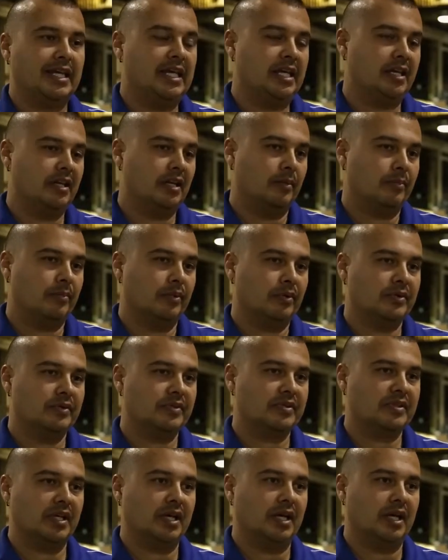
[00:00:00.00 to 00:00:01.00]
heat
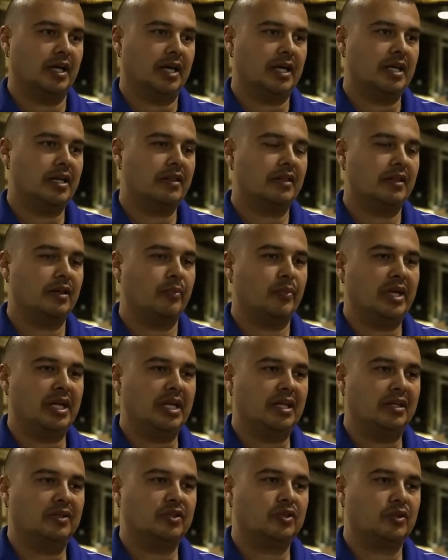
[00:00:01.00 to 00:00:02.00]
numbers, anything that we
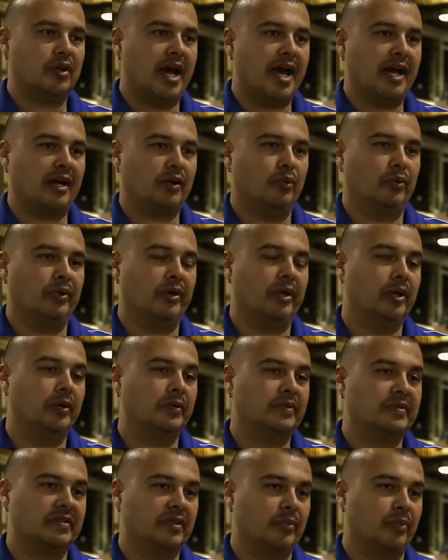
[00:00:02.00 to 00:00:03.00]
need to track or
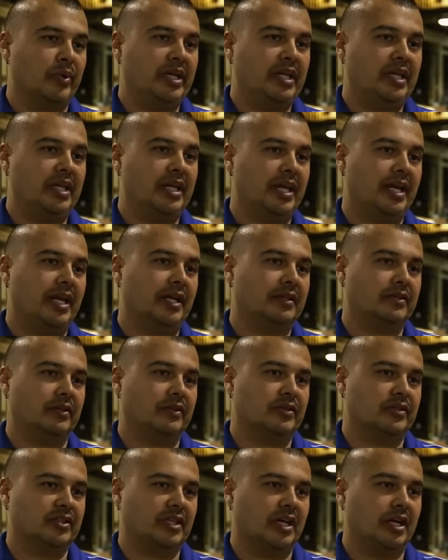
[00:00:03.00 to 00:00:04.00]
notes that we need to get out to
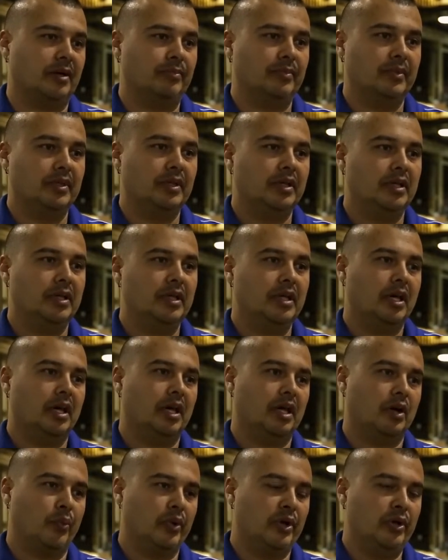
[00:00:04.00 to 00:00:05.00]
the shop,
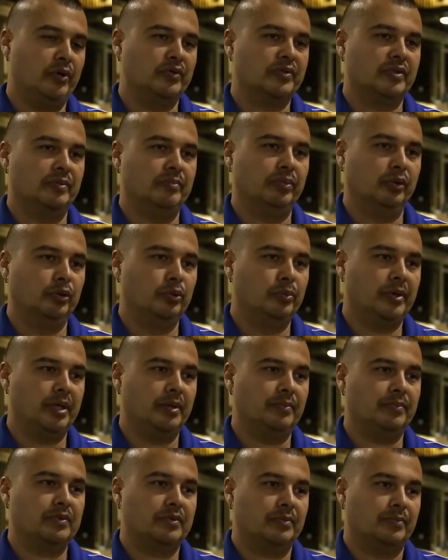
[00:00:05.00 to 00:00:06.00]
we use in
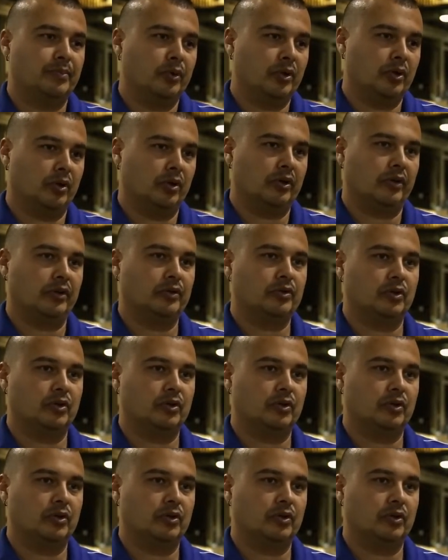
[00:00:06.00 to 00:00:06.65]
Bluebeam to put onto the